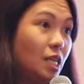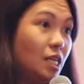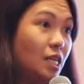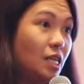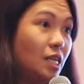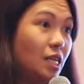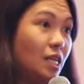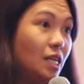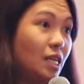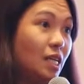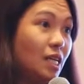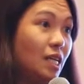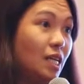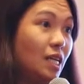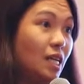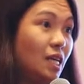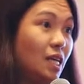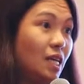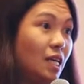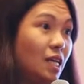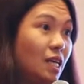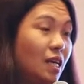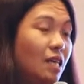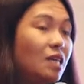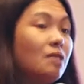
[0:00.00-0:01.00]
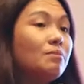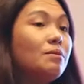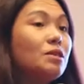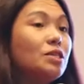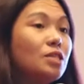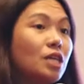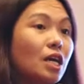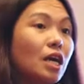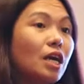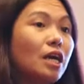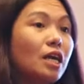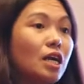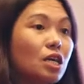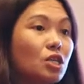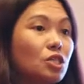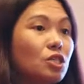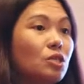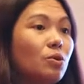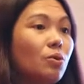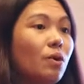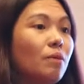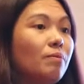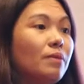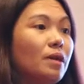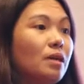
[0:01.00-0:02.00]
has launched a
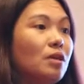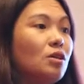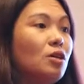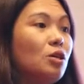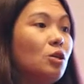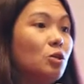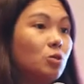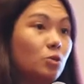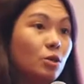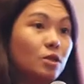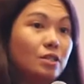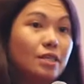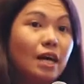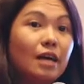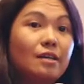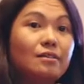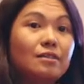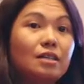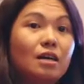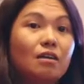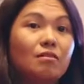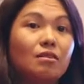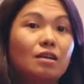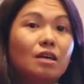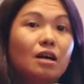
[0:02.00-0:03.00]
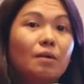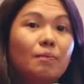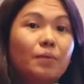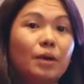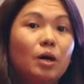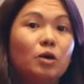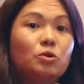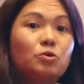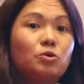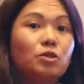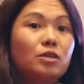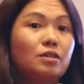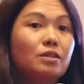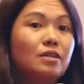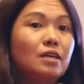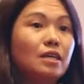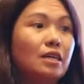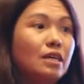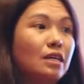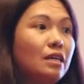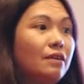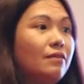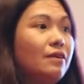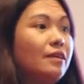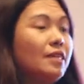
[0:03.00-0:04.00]
directive for non-financial reports.
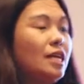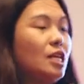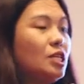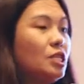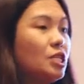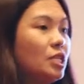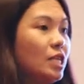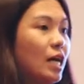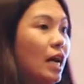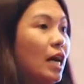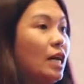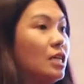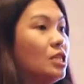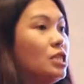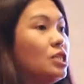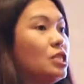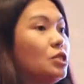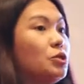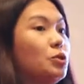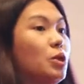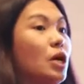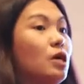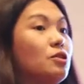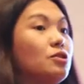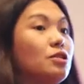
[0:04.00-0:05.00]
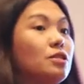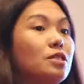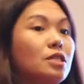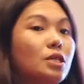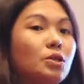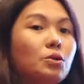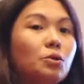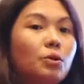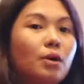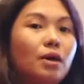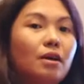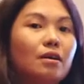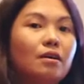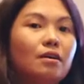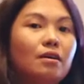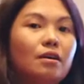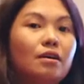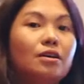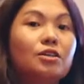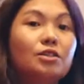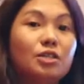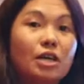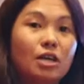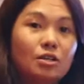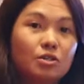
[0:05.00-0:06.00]
That is also a directive we
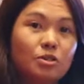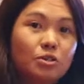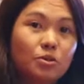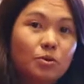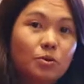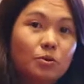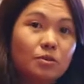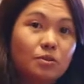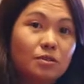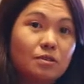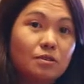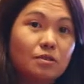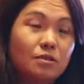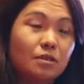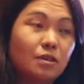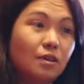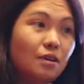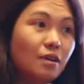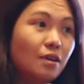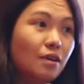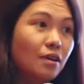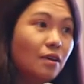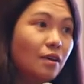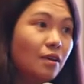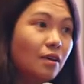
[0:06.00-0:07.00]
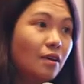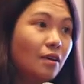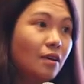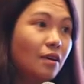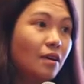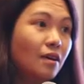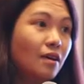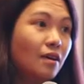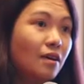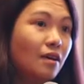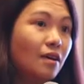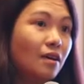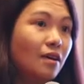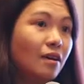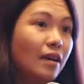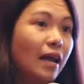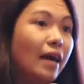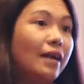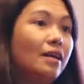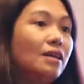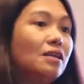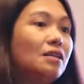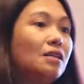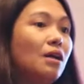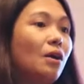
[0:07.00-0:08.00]
refer to, but that is mainly for
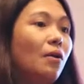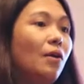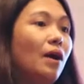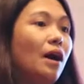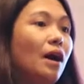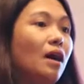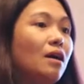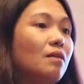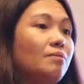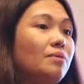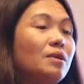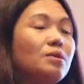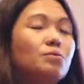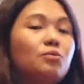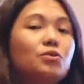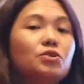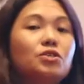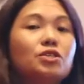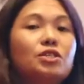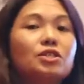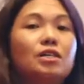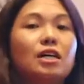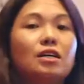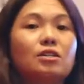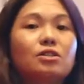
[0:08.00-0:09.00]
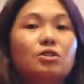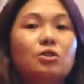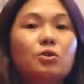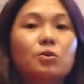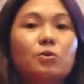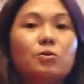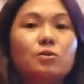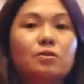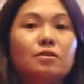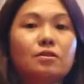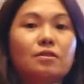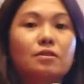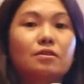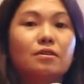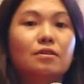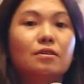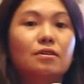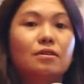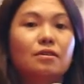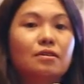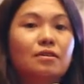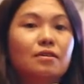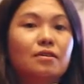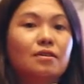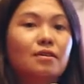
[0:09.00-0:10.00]
listed companies.
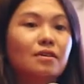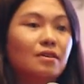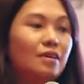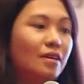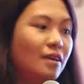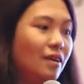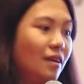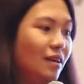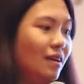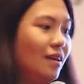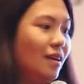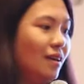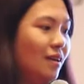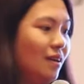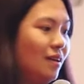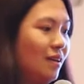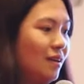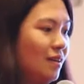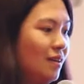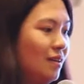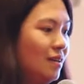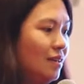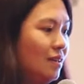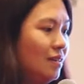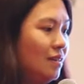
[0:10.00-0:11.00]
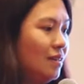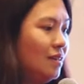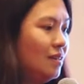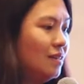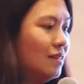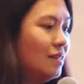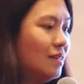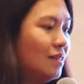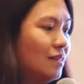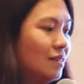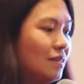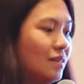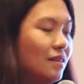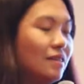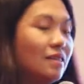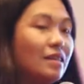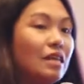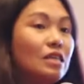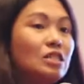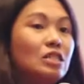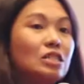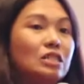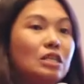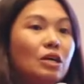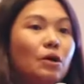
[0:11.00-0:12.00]
TÜV Rheinland is not a
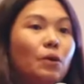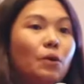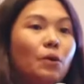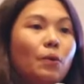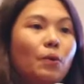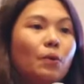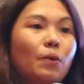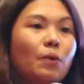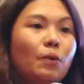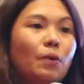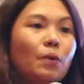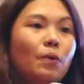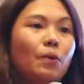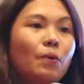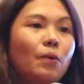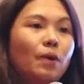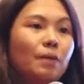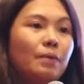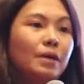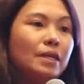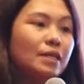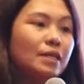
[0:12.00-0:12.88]
listed company,